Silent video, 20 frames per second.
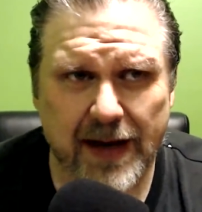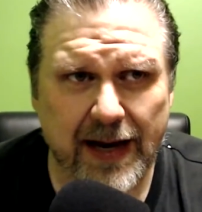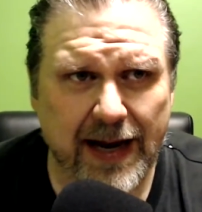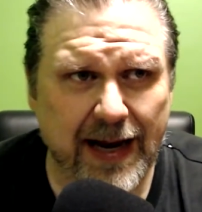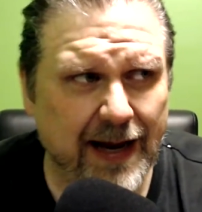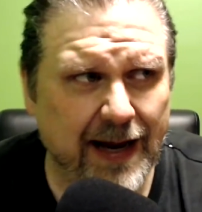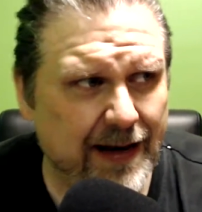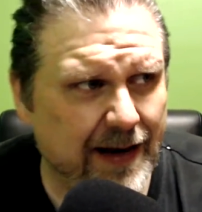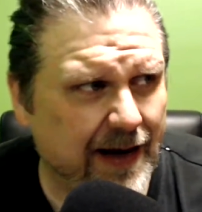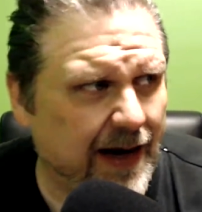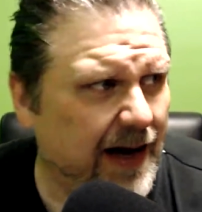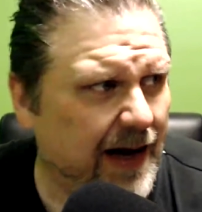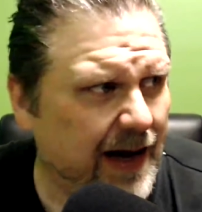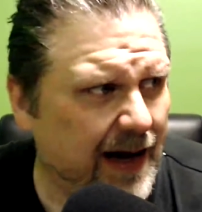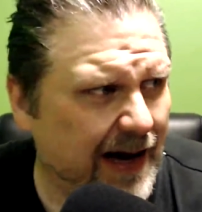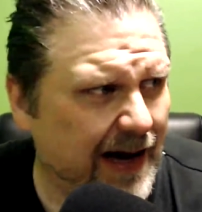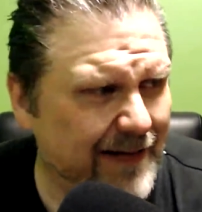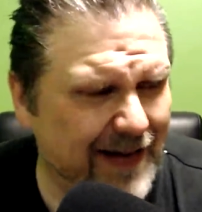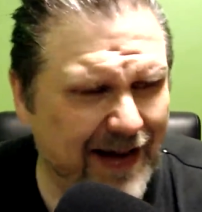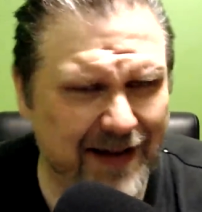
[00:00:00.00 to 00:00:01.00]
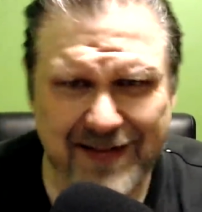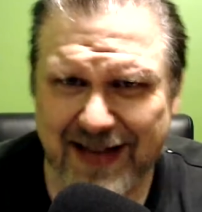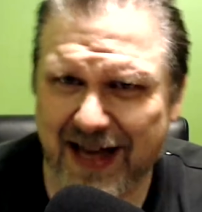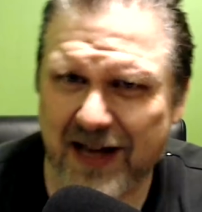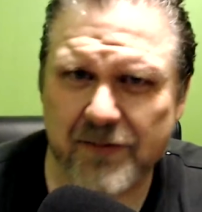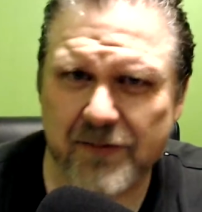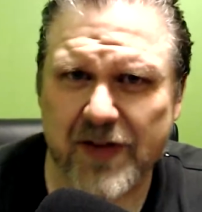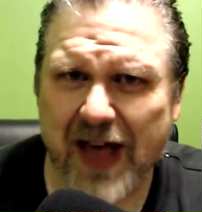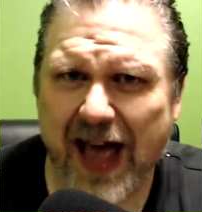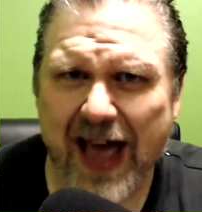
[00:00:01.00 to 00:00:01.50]
And
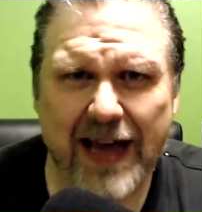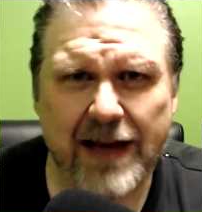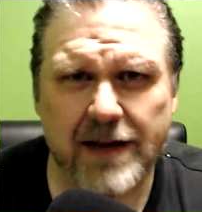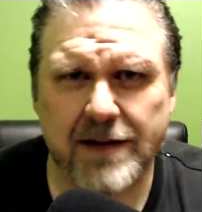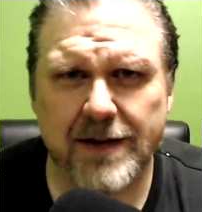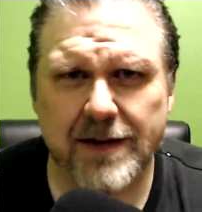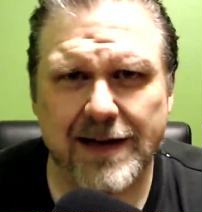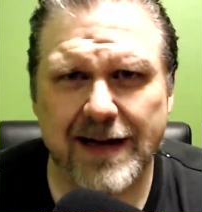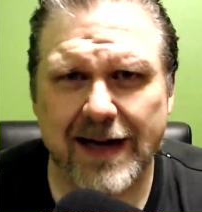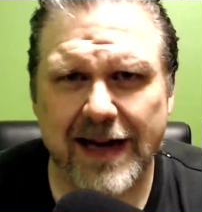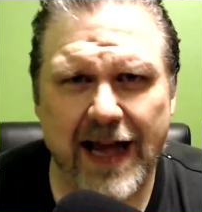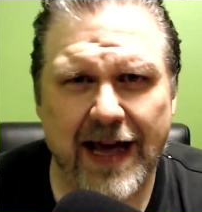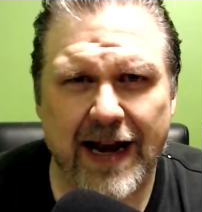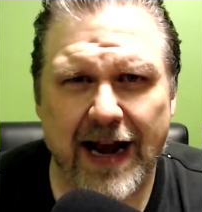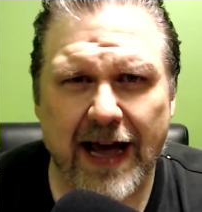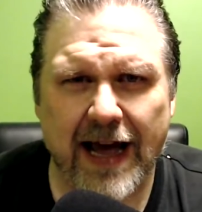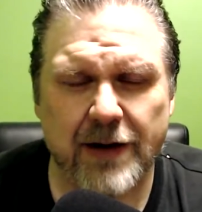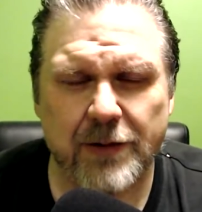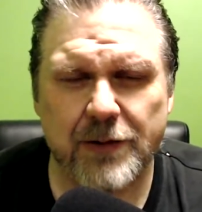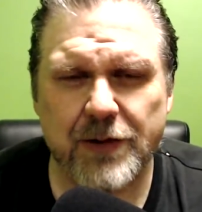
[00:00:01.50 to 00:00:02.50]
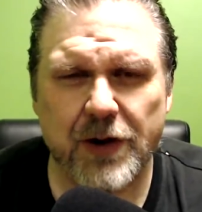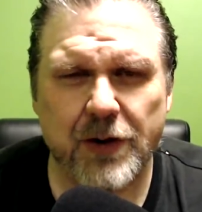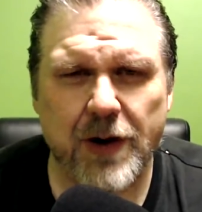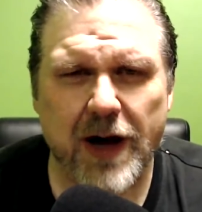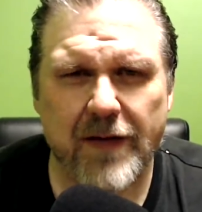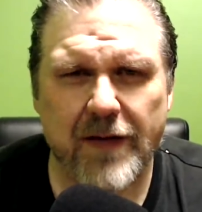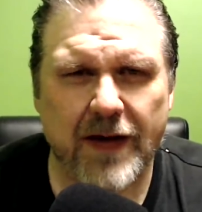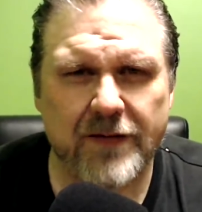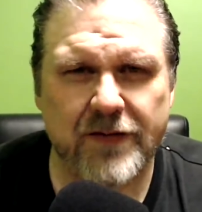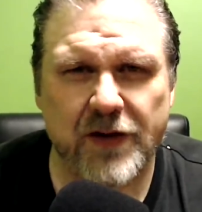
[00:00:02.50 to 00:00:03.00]
that's, again, I don't know how
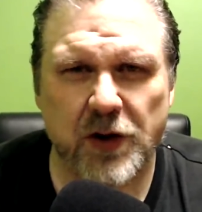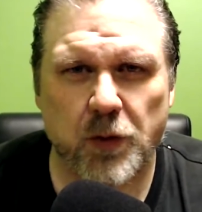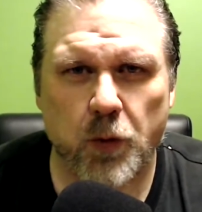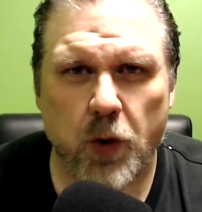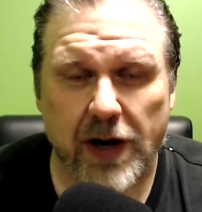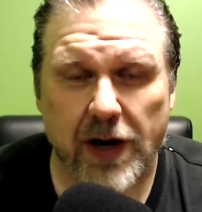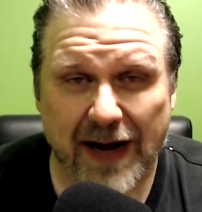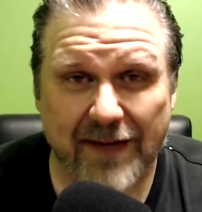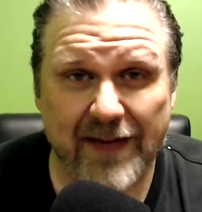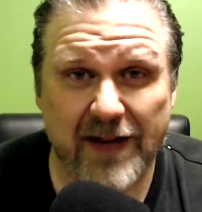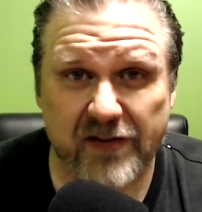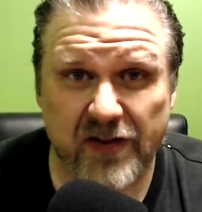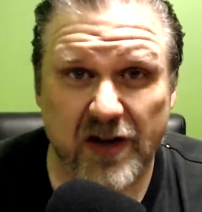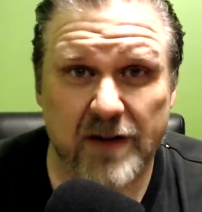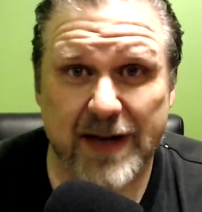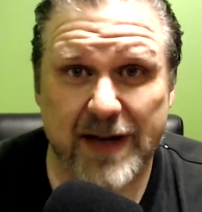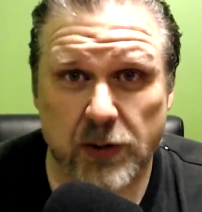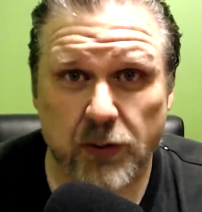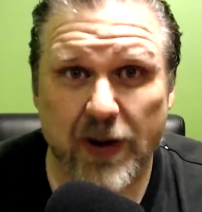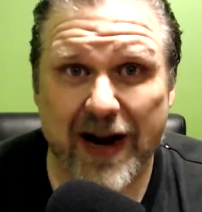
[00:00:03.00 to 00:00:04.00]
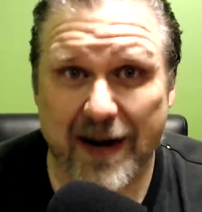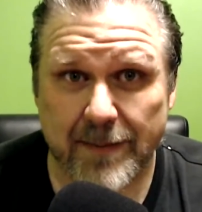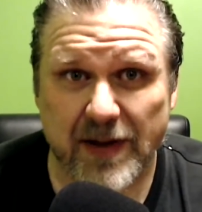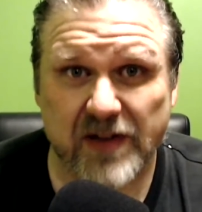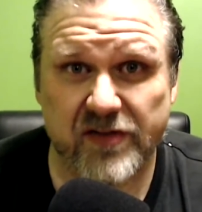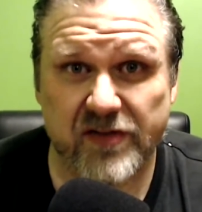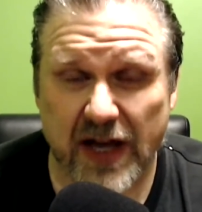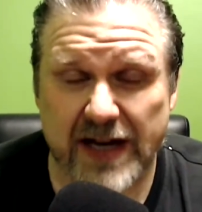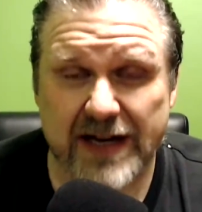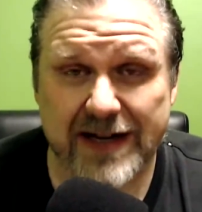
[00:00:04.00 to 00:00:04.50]
that's going to work. I think it's going to be great. I'm
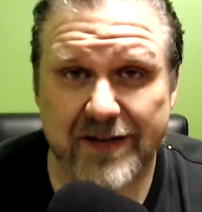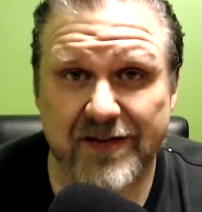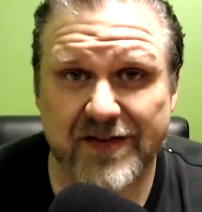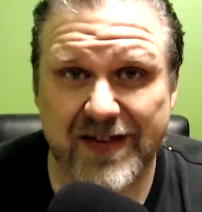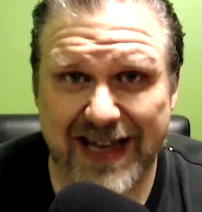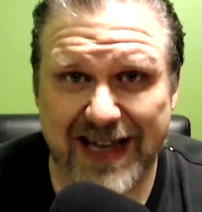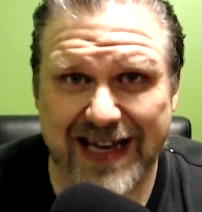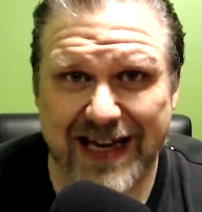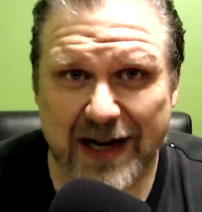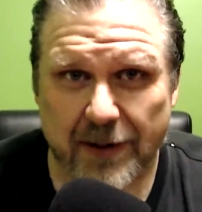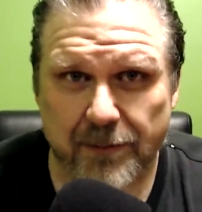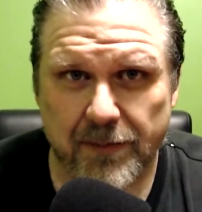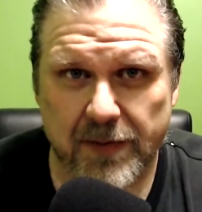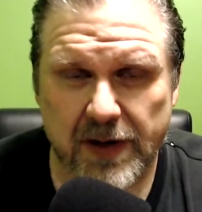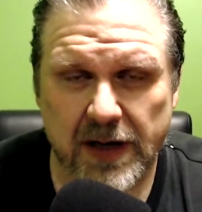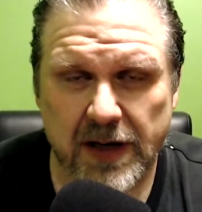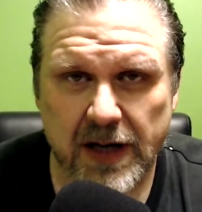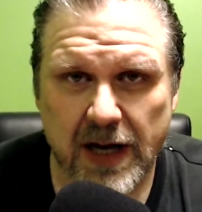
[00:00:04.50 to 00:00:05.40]
excited to see him.